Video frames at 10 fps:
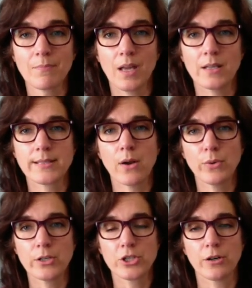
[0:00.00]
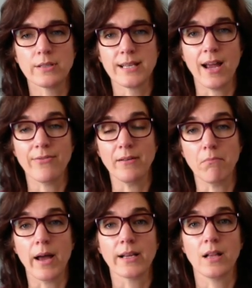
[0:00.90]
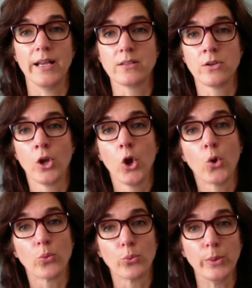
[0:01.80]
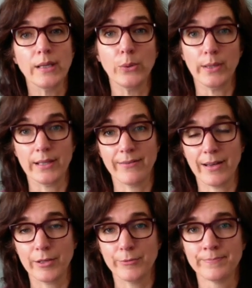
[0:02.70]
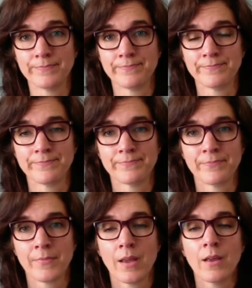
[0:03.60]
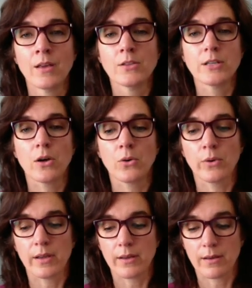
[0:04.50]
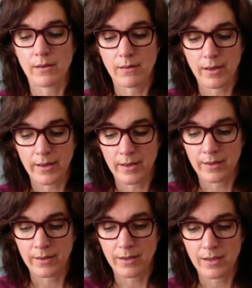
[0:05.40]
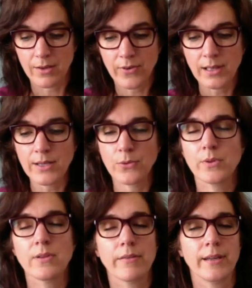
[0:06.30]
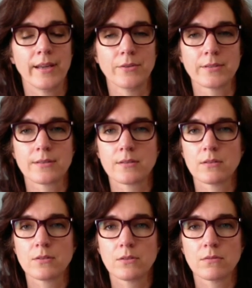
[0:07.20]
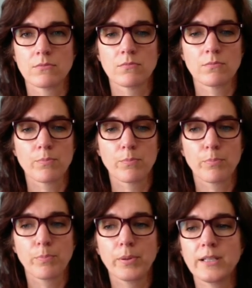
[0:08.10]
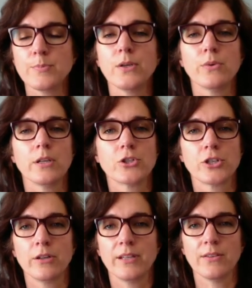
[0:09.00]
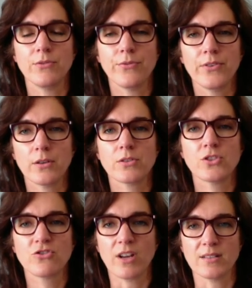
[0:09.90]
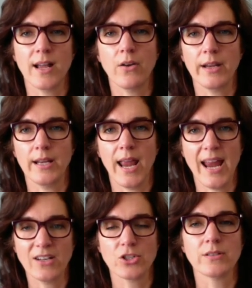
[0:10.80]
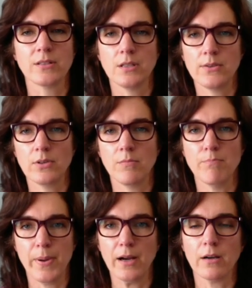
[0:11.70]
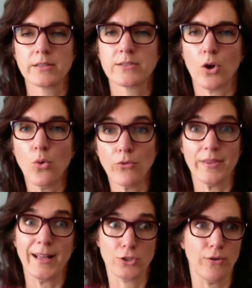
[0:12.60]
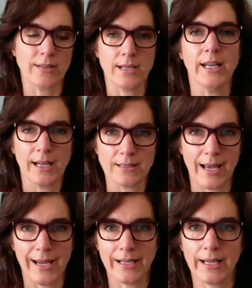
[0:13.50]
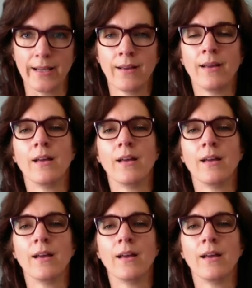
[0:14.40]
And it's that reassurance I find my clients really, really value. So uh, if I leave you with nothing else, please be reassured that if you feel stressed out and anxious and even embarrassed over that stress and anxiety,